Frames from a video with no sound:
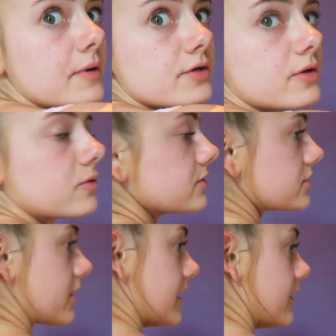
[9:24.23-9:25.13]
my shoulders
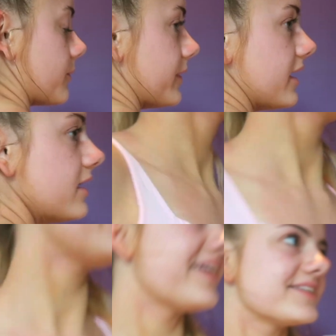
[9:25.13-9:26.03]
are a little bit. So
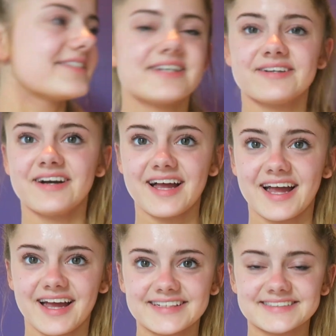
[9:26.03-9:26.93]
I'm going to
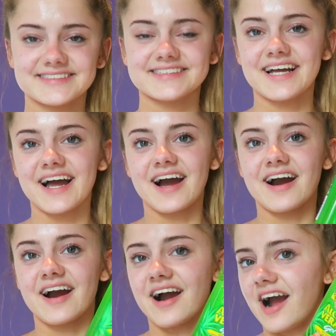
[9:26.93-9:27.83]

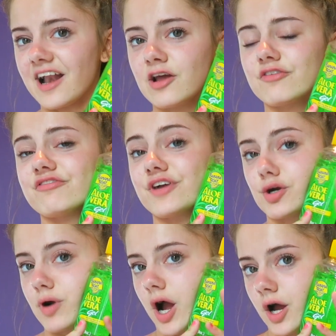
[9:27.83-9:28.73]
Aloe
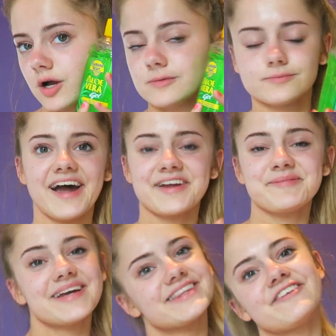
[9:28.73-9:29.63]
Vera and
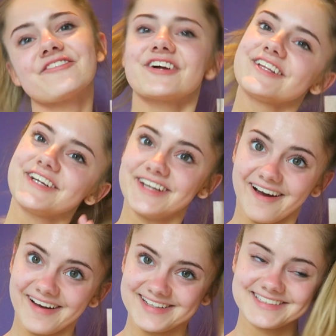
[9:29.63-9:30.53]
make them really
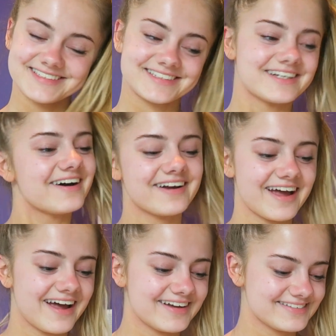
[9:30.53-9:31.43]
nice.
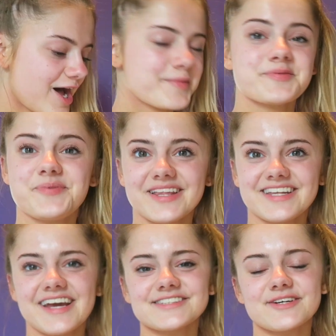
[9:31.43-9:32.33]
Okay, but
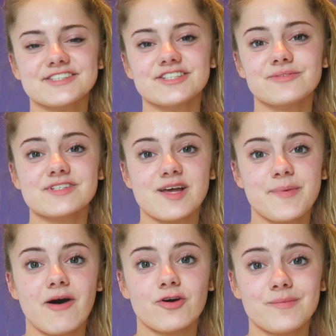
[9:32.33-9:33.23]
the next question was
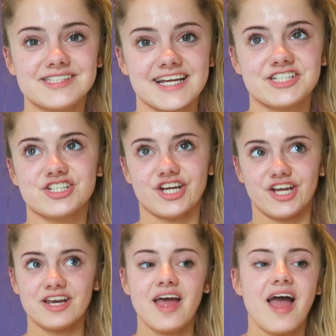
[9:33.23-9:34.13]
about accommodation,
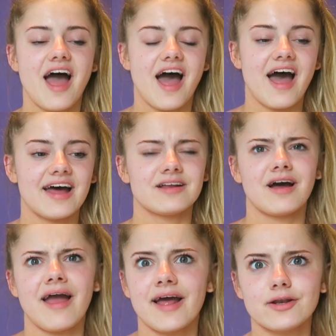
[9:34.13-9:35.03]
and
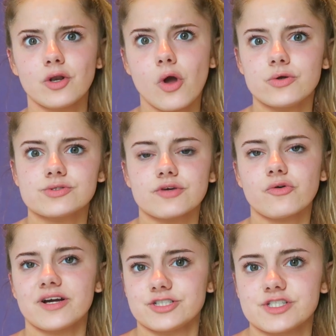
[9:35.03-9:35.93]
I had loads of
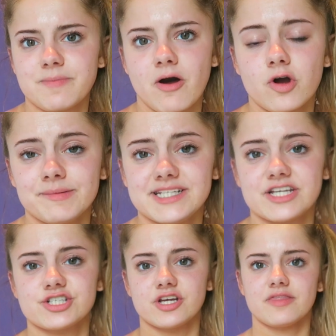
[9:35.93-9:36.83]
questions about
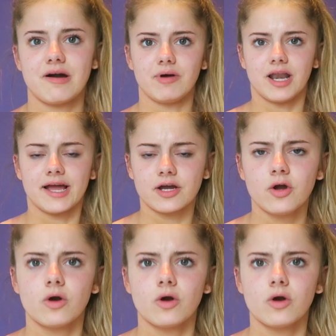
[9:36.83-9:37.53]
accommodation that were like,